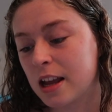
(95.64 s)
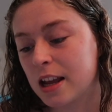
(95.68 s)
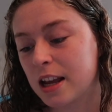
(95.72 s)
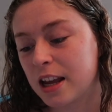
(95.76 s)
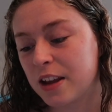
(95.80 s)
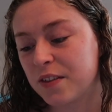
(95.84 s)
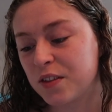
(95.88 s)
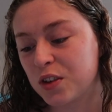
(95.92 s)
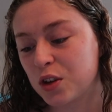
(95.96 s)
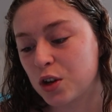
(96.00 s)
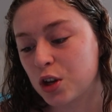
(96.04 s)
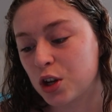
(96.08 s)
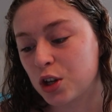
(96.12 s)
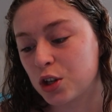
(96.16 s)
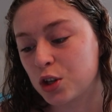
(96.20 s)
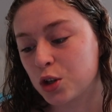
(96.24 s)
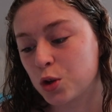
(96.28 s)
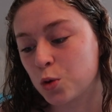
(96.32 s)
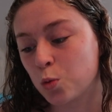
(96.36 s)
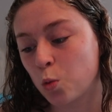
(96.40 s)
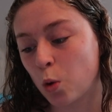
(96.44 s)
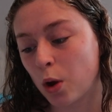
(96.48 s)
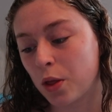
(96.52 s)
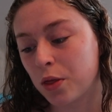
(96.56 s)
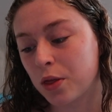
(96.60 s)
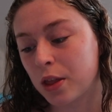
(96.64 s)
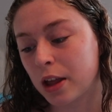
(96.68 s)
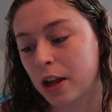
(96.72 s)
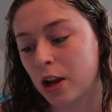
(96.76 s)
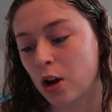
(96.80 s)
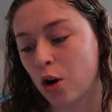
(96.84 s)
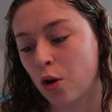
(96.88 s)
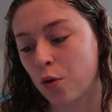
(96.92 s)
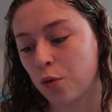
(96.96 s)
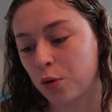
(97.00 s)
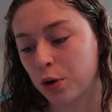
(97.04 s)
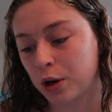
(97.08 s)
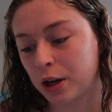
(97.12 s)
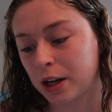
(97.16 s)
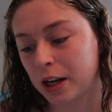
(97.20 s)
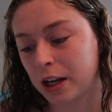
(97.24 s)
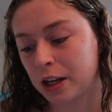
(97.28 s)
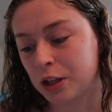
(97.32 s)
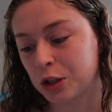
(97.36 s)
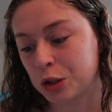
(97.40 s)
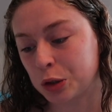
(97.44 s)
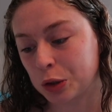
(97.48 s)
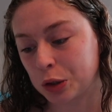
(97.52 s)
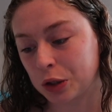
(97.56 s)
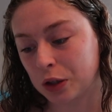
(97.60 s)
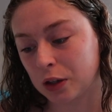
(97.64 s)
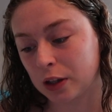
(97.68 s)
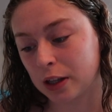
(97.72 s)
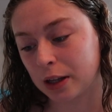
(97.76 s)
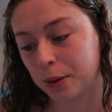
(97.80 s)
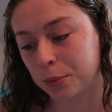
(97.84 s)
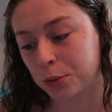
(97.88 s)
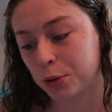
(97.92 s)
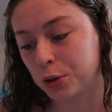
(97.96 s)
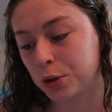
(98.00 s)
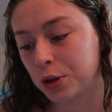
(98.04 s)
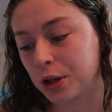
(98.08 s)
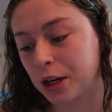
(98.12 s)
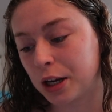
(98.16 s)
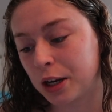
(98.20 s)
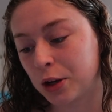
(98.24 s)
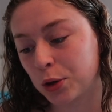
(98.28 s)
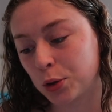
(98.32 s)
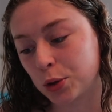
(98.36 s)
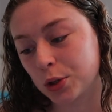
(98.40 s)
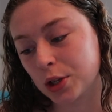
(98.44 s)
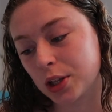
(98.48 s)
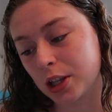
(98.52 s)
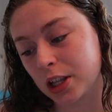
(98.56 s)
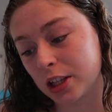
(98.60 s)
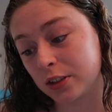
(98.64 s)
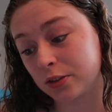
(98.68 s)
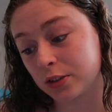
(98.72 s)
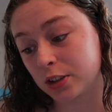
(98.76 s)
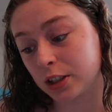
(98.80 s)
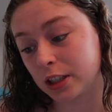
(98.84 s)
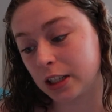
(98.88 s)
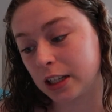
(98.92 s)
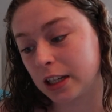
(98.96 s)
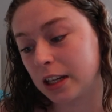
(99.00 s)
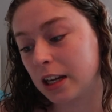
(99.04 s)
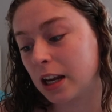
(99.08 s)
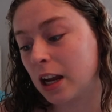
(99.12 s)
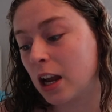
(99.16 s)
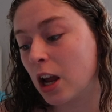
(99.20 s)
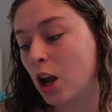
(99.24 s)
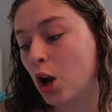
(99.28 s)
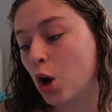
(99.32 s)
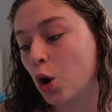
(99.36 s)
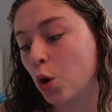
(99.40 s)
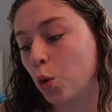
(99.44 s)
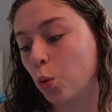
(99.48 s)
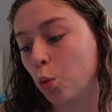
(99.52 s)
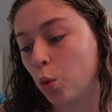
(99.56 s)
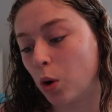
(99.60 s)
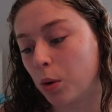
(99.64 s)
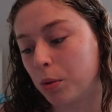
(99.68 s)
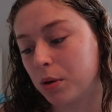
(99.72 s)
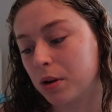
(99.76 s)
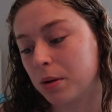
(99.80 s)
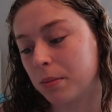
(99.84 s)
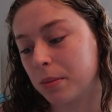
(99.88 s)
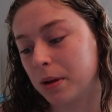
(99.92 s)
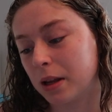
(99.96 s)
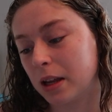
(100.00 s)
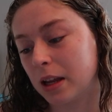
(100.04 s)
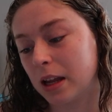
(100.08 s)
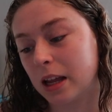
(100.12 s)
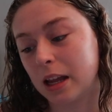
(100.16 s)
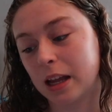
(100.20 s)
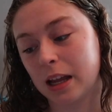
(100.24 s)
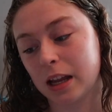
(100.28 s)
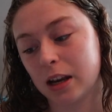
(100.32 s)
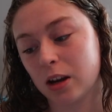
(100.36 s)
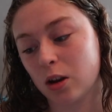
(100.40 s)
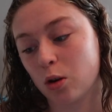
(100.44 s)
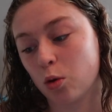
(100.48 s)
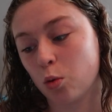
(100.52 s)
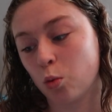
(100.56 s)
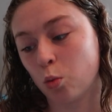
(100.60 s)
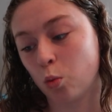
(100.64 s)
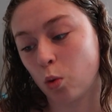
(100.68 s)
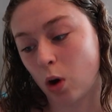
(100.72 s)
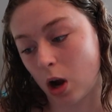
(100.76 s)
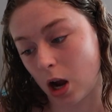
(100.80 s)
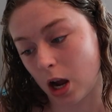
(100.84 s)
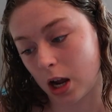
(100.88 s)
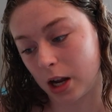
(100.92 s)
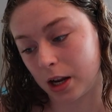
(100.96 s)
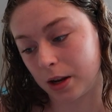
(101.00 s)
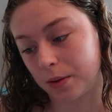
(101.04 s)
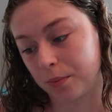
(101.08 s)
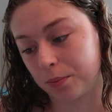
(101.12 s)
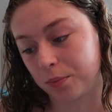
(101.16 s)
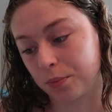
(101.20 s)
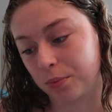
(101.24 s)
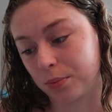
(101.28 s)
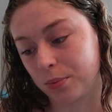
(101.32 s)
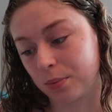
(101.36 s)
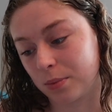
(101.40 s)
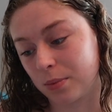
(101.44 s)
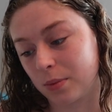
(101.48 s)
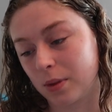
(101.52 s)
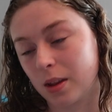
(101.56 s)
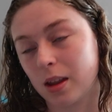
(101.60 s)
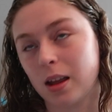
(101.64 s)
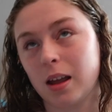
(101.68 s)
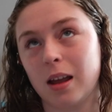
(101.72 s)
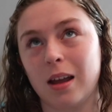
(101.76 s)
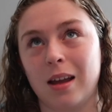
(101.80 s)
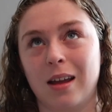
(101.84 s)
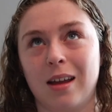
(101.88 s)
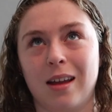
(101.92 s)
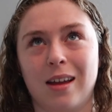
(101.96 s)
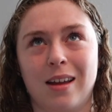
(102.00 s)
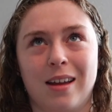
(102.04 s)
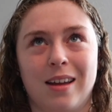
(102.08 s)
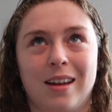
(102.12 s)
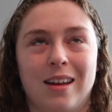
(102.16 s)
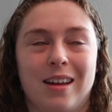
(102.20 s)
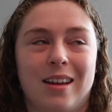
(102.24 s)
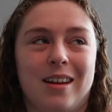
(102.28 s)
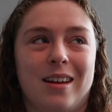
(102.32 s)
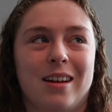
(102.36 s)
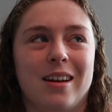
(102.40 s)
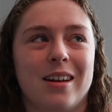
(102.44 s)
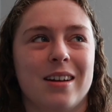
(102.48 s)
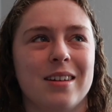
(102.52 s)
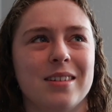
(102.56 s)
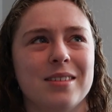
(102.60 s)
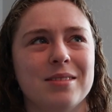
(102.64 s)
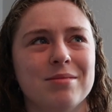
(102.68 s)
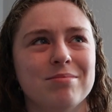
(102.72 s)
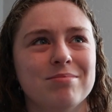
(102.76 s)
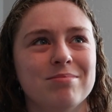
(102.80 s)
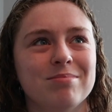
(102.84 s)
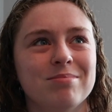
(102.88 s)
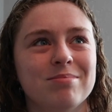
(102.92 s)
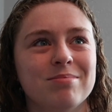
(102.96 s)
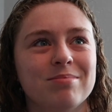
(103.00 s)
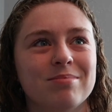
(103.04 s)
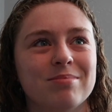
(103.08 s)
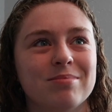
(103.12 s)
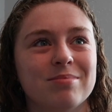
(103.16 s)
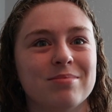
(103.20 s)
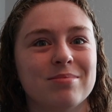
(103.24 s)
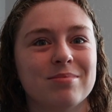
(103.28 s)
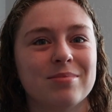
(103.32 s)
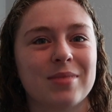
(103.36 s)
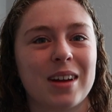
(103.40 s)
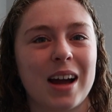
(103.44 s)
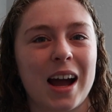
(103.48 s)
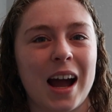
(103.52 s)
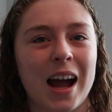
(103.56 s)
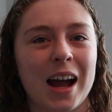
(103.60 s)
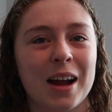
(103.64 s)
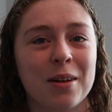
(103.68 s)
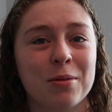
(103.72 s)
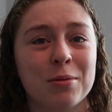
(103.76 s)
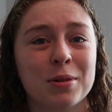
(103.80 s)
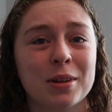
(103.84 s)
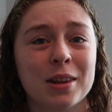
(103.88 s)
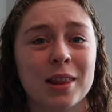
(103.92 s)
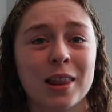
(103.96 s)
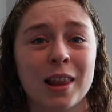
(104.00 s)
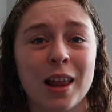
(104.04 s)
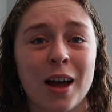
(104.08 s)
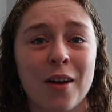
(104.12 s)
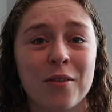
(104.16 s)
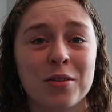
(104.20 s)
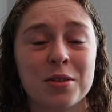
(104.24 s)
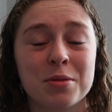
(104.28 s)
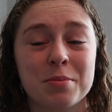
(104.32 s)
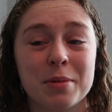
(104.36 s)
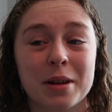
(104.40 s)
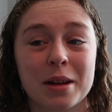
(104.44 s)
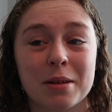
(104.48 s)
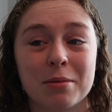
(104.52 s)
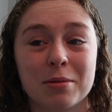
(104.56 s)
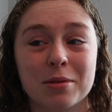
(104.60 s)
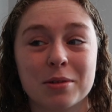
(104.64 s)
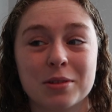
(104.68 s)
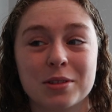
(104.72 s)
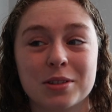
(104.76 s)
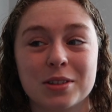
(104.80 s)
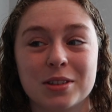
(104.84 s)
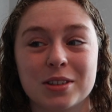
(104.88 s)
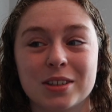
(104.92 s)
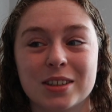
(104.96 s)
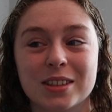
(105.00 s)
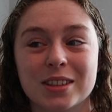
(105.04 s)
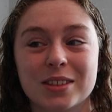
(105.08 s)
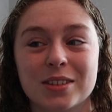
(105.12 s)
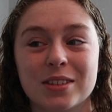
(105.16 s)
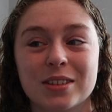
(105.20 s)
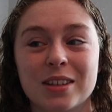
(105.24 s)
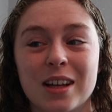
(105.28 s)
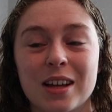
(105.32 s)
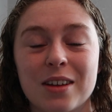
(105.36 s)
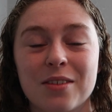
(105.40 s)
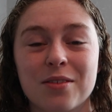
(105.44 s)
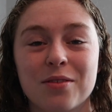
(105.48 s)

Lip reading: if you could do one thing over again during a labor and or delivery, what would it be and why? I would love to be able to just